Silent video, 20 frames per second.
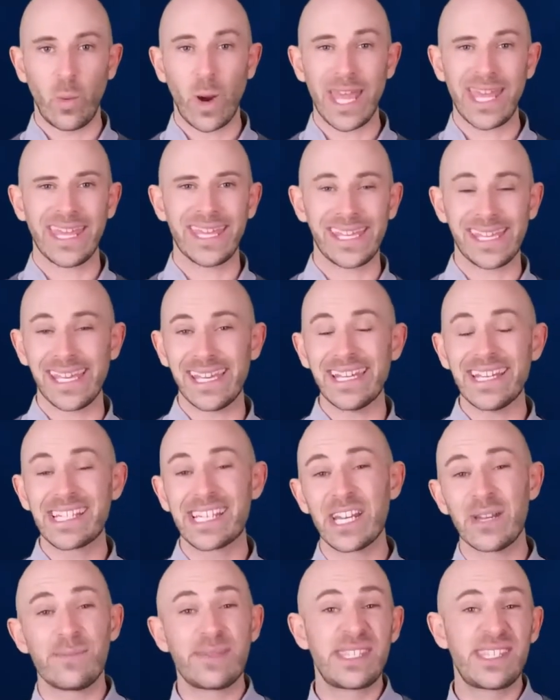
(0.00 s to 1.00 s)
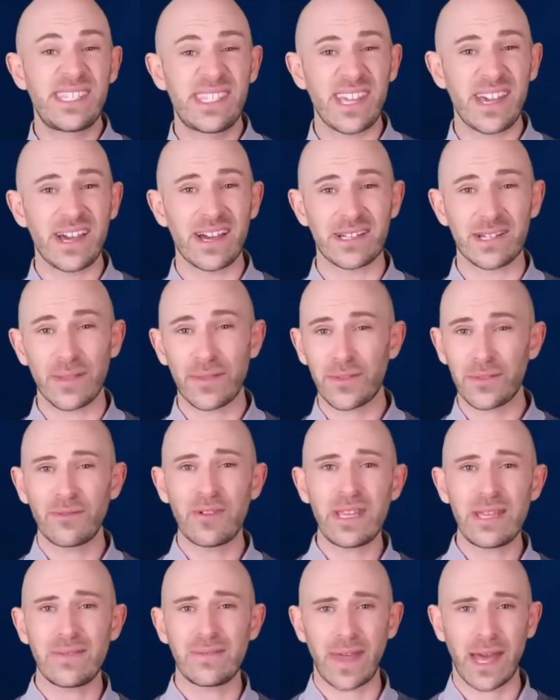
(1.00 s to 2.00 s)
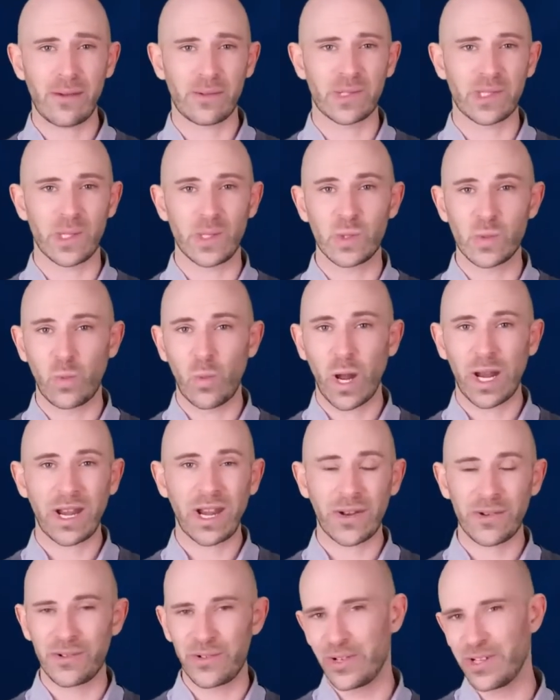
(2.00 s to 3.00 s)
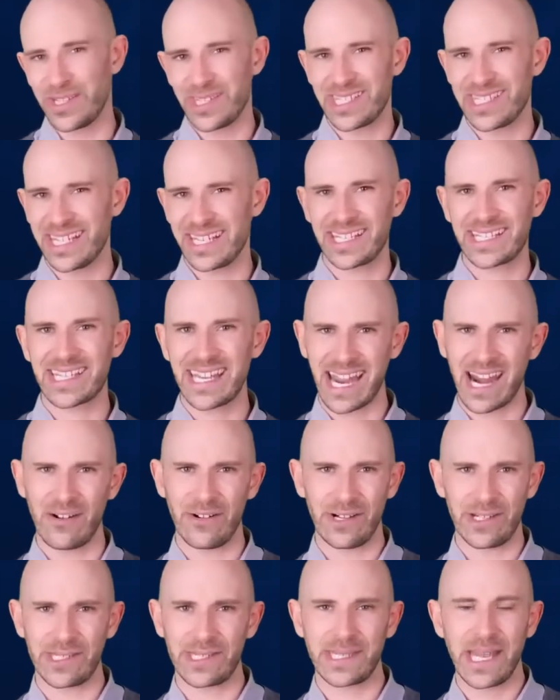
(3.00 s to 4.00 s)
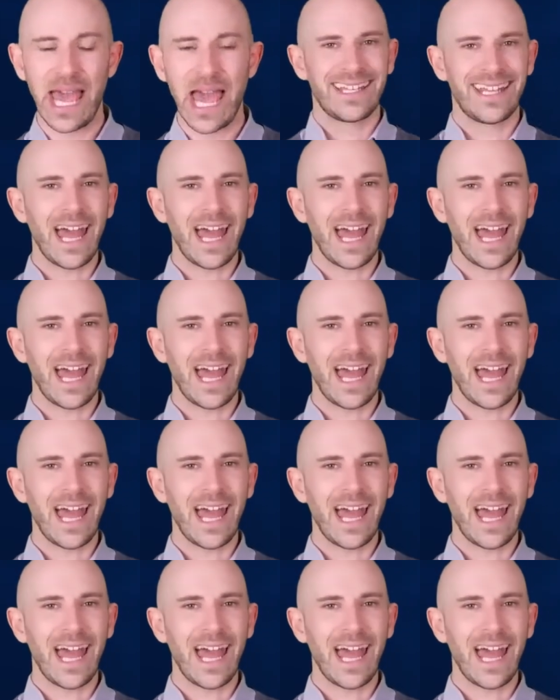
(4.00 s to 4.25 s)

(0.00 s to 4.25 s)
weighing in at an absurd 3,106 carats.